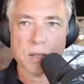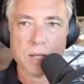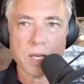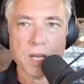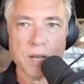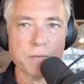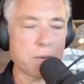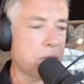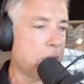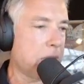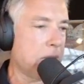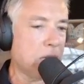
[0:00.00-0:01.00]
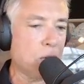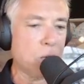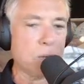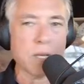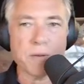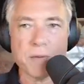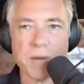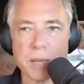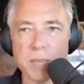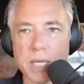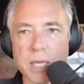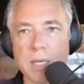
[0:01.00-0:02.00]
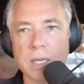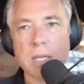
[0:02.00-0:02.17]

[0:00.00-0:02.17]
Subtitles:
the love in a nuclear family.